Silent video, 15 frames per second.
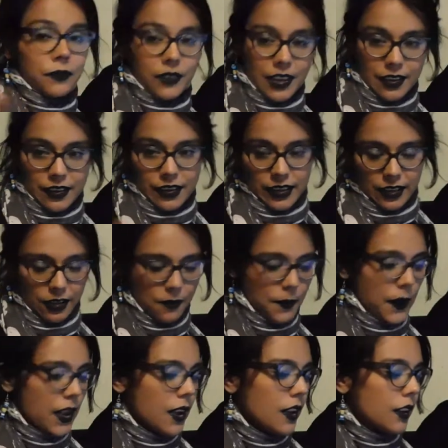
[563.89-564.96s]
Okay, there you go.
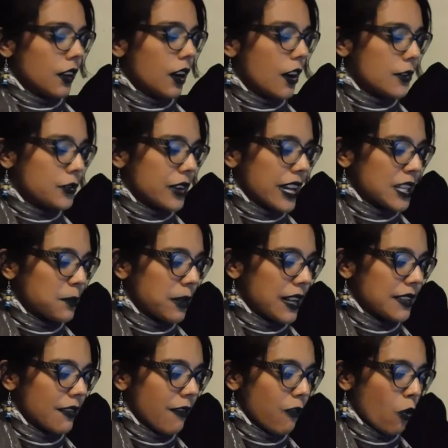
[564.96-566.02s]
All
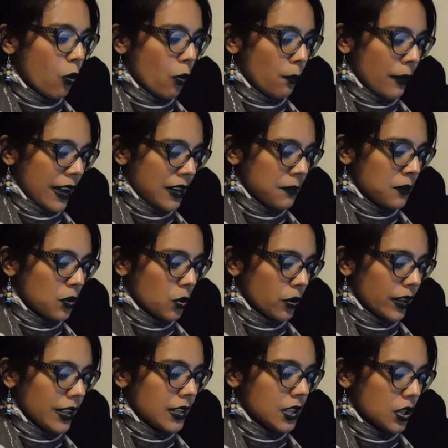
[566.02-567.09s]
transplants of animal
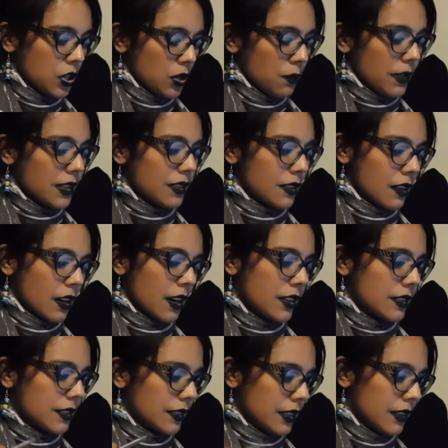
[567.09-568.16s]
organs to humans, the
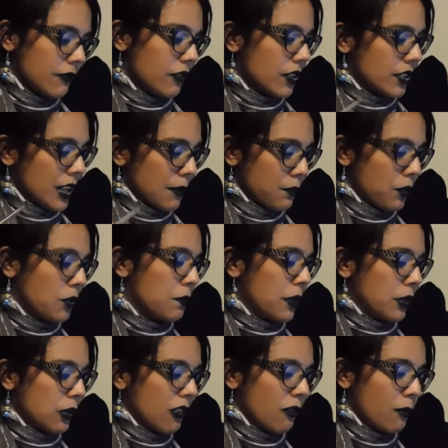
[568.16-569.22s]
hearts, livers, and bone
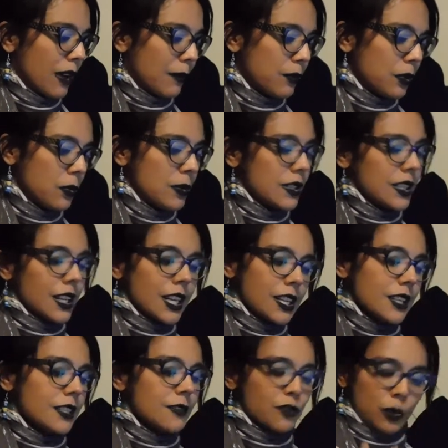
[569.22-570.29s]
marrow of baboons, the
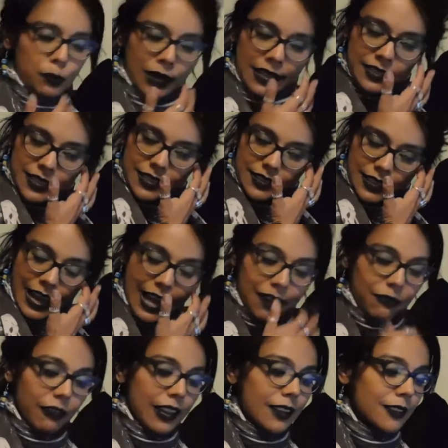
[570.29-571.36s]
kidneys of chimpanzees, had
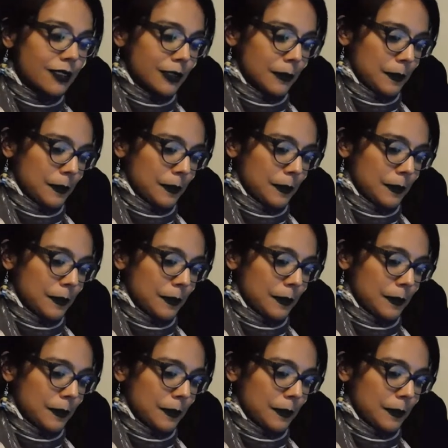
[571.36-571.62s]
failed.